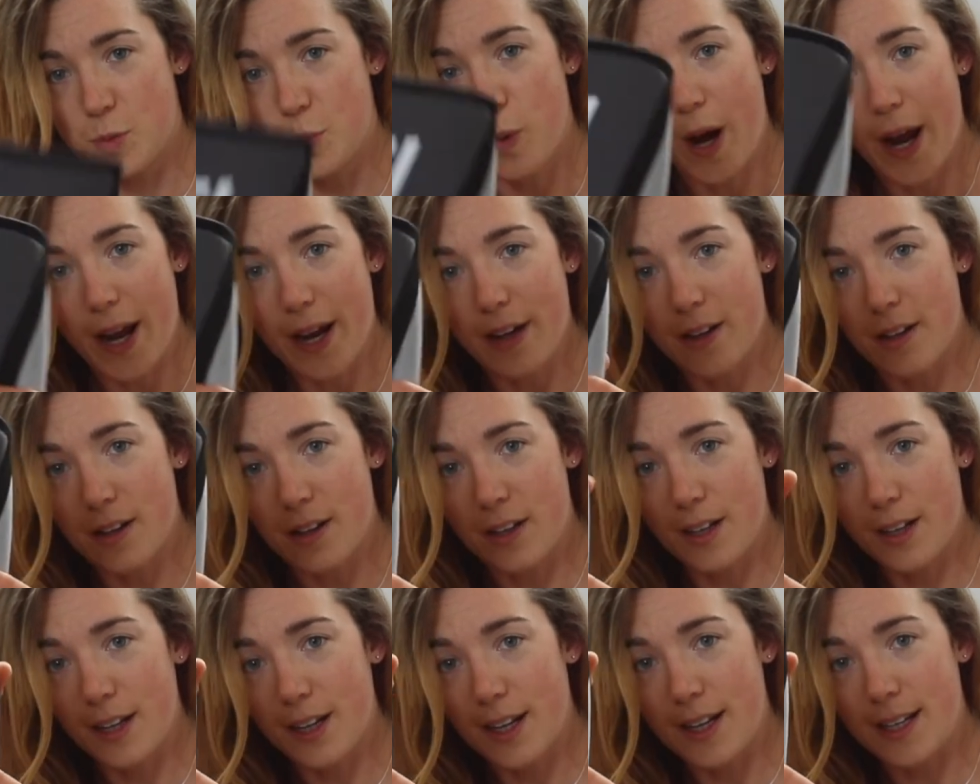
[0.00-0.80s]

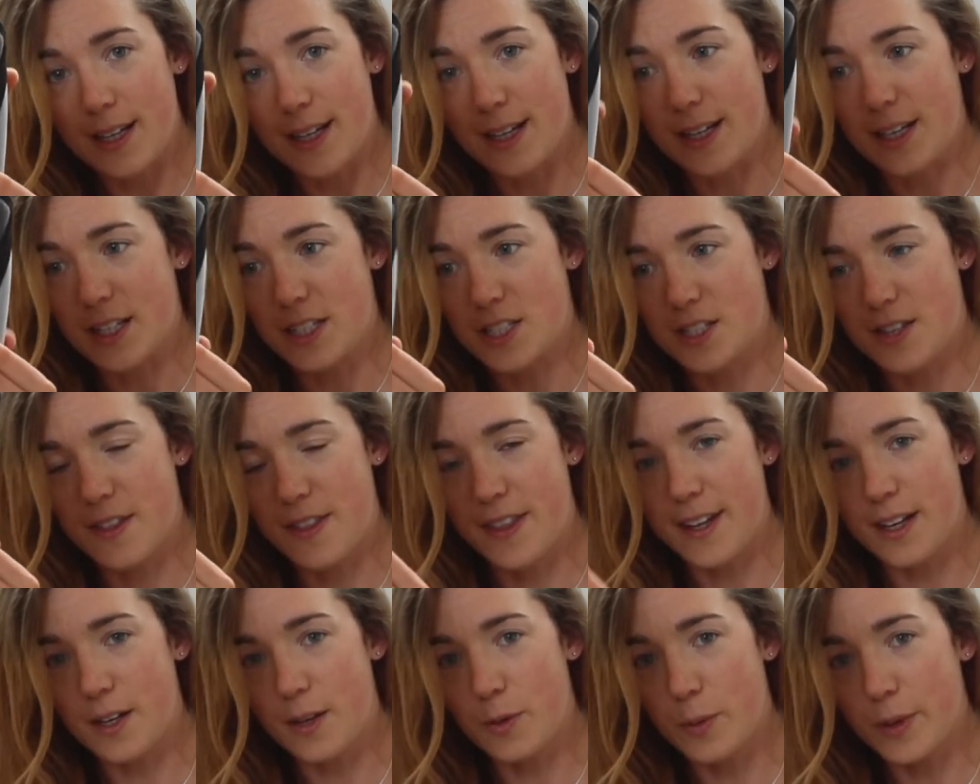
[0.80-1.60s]
wider, and then it's
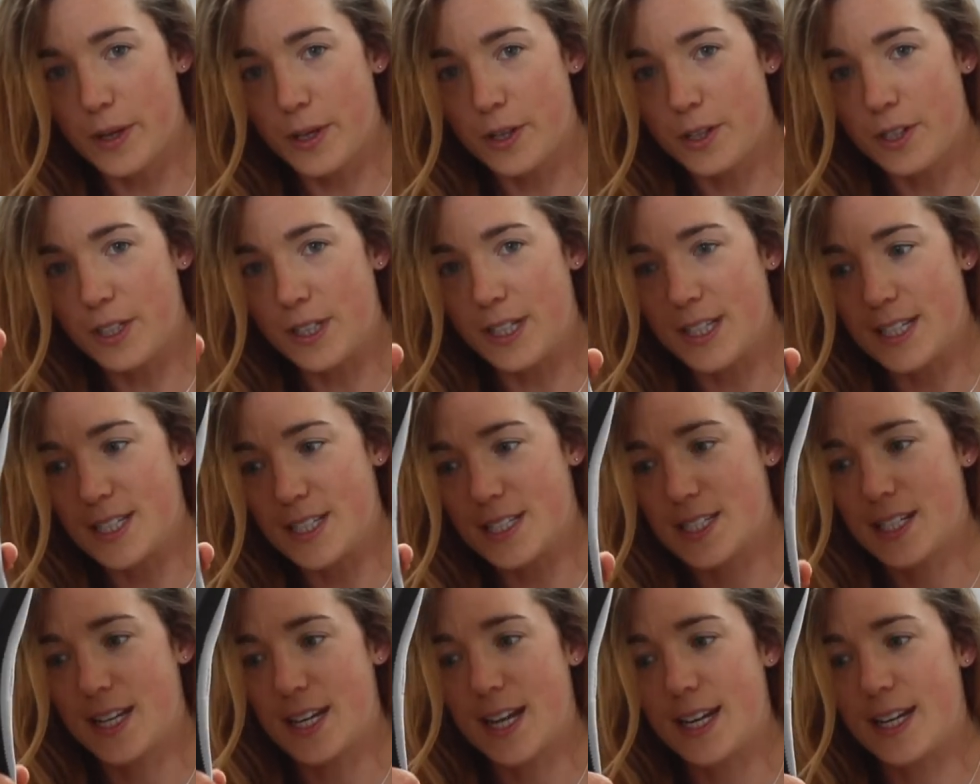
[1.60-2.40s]
thinner where your knee
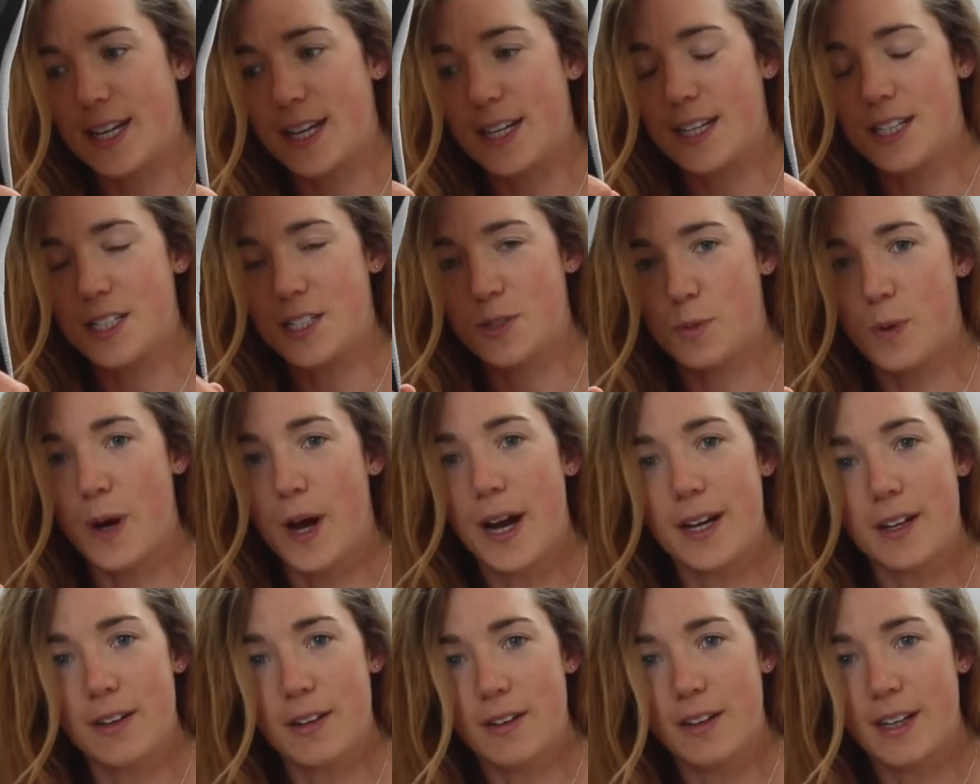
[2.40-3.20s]
is, and then it's
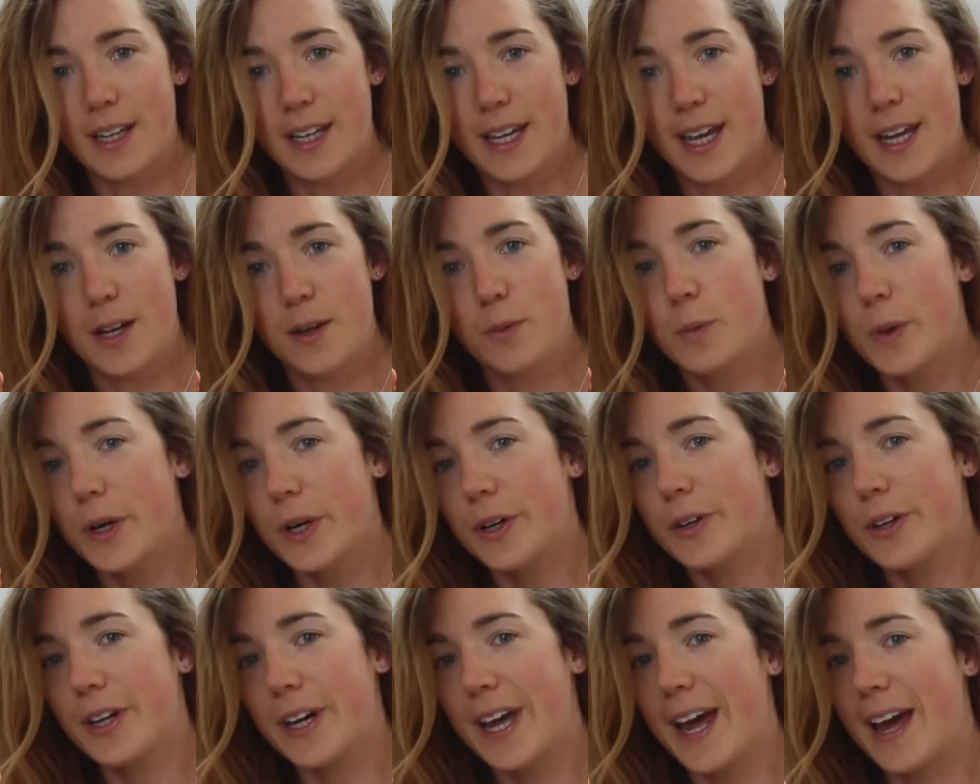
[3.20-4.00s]
wider again where
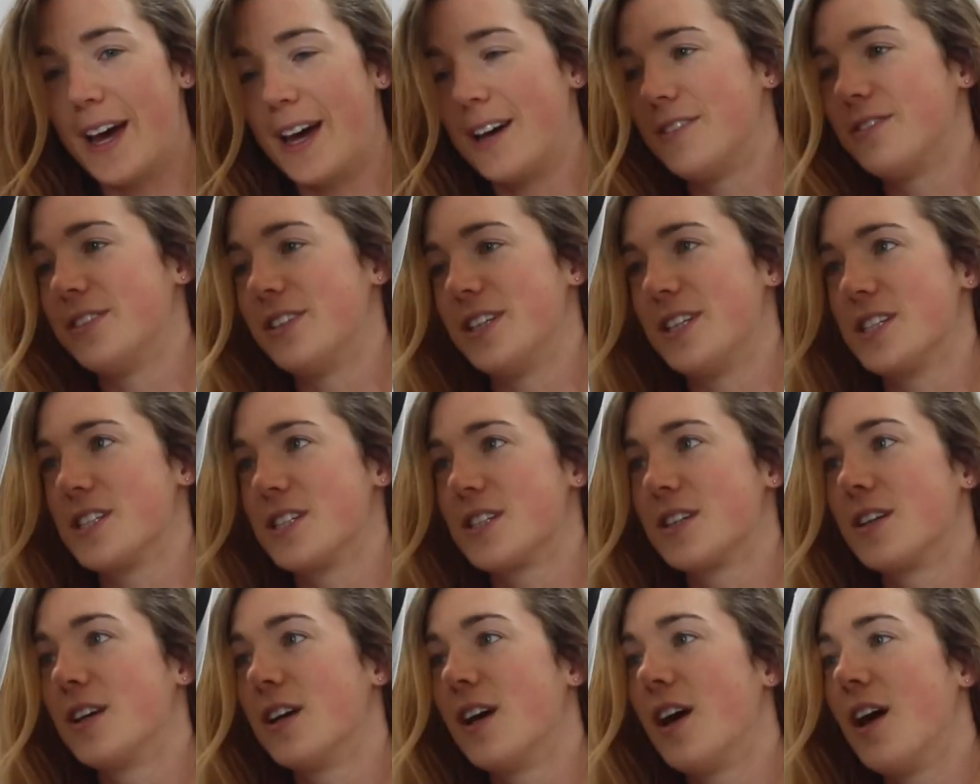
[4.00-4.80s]
your calf
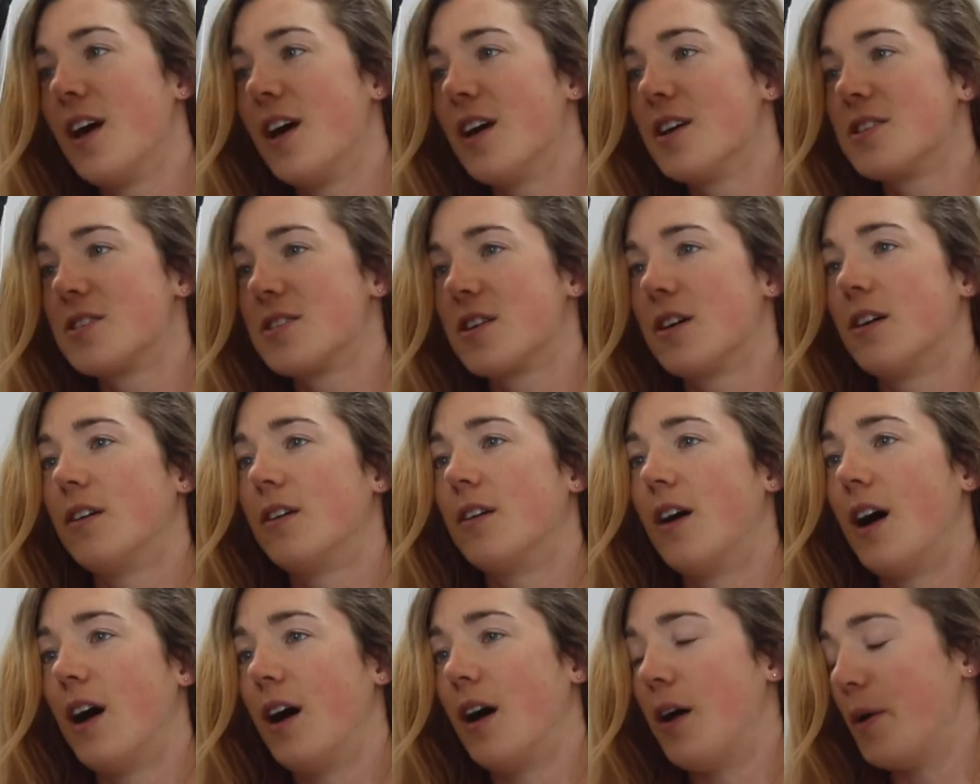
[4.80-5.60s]
is.
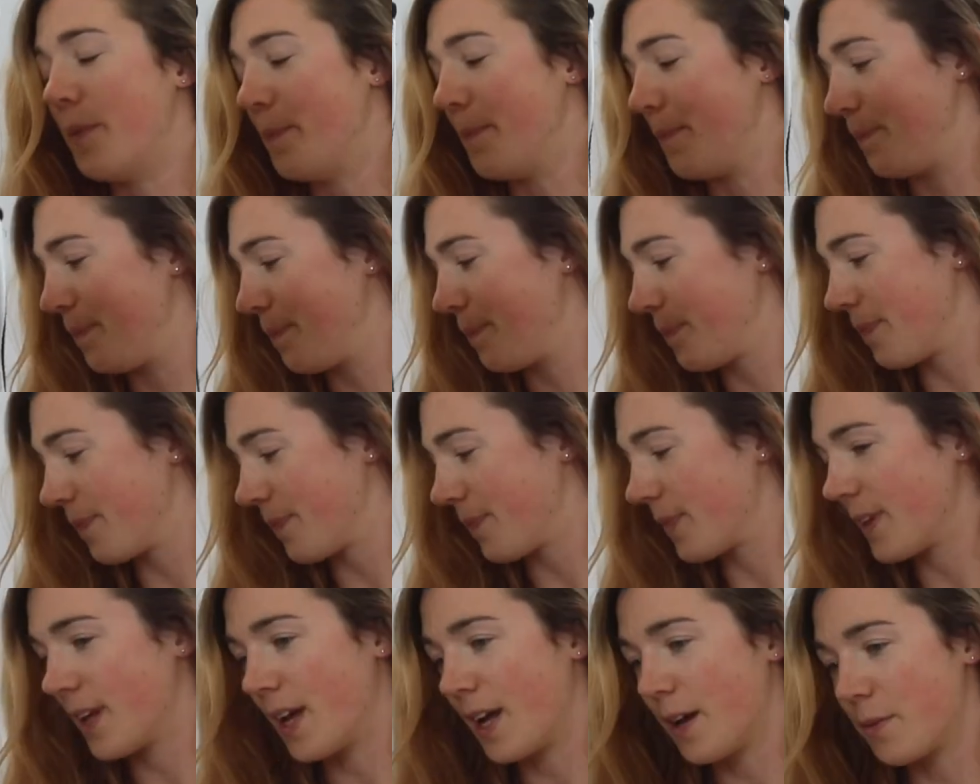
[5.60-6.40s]
So I'm
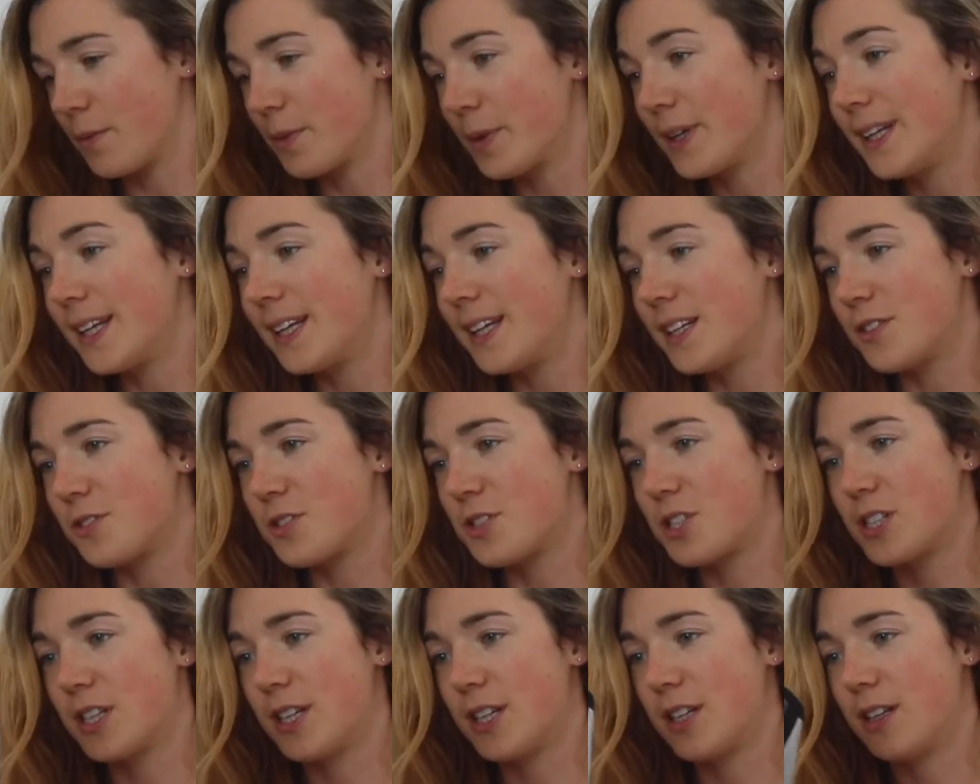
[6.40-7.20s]
really
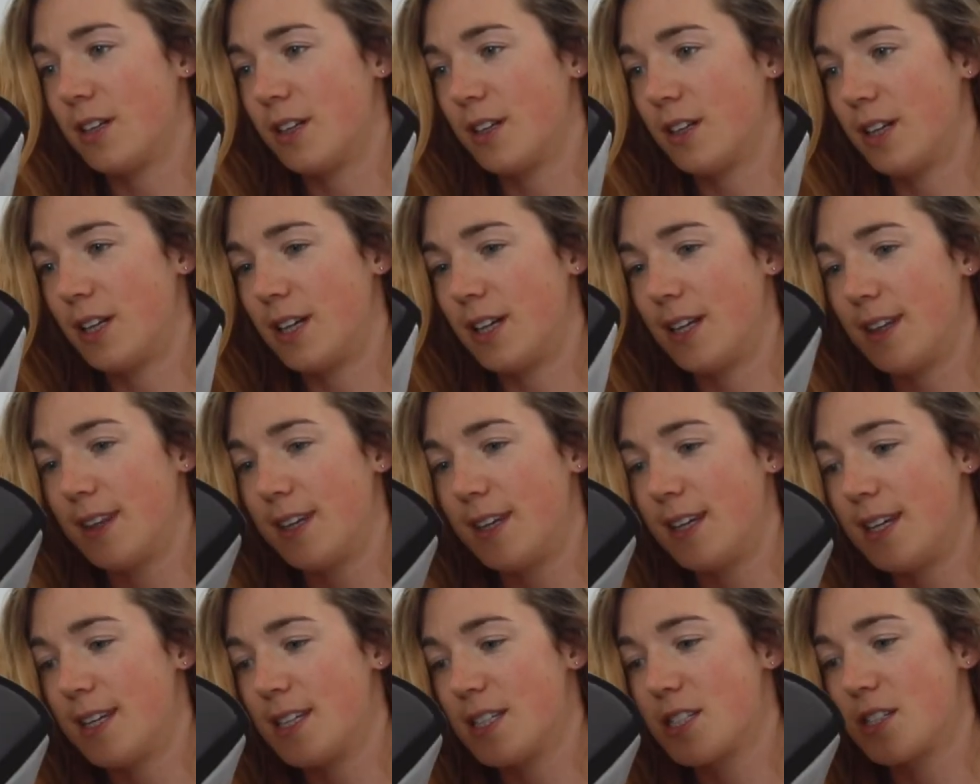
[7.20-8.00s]
interested in
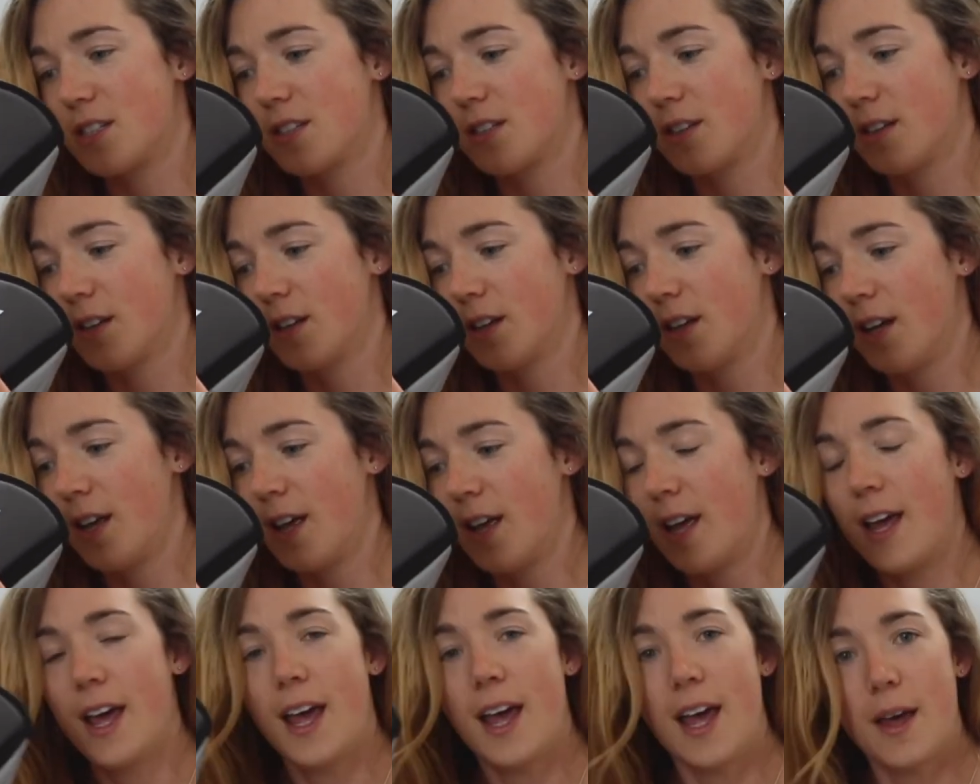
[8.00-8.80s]
these,
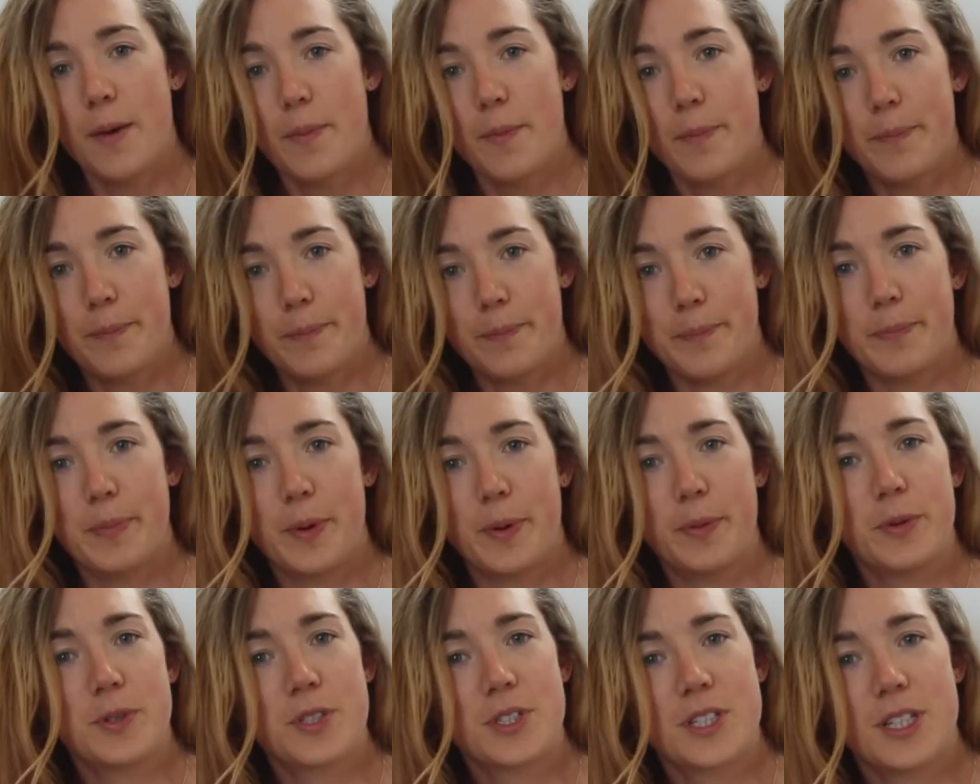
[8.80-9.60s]
but
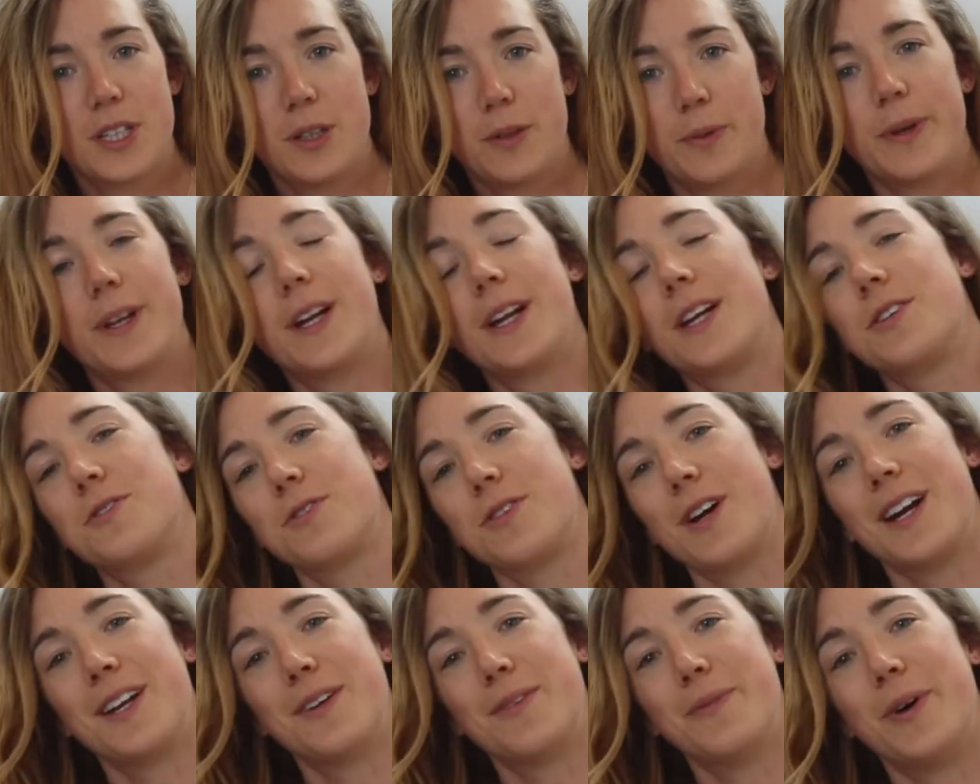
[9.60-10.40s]
we'll see when I
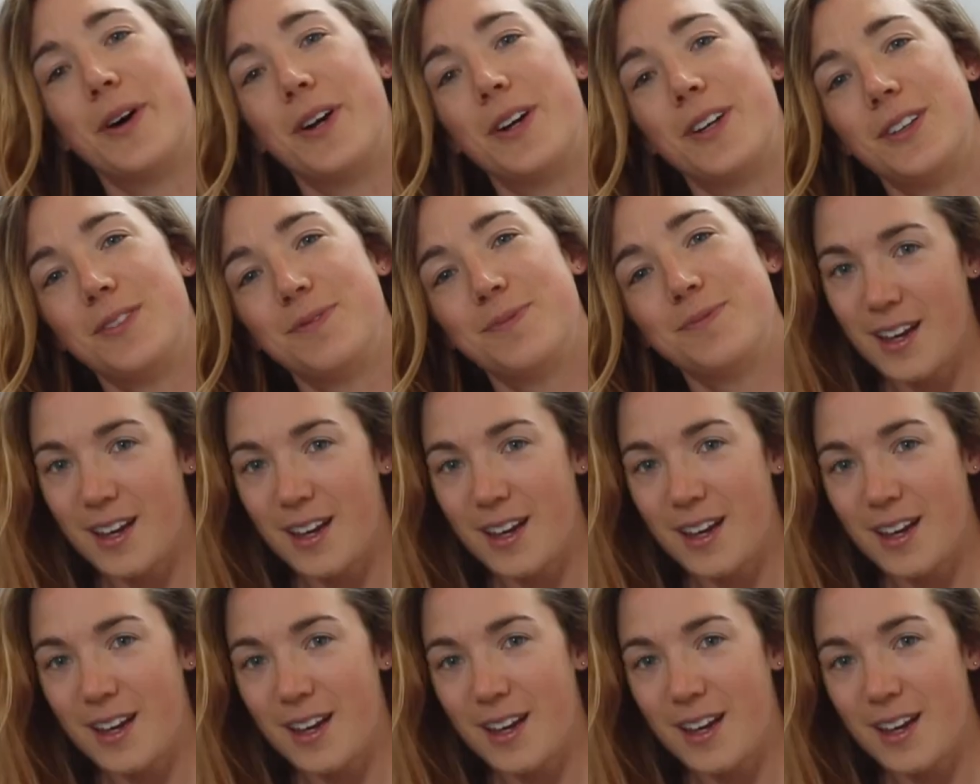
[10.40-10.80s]
try them on.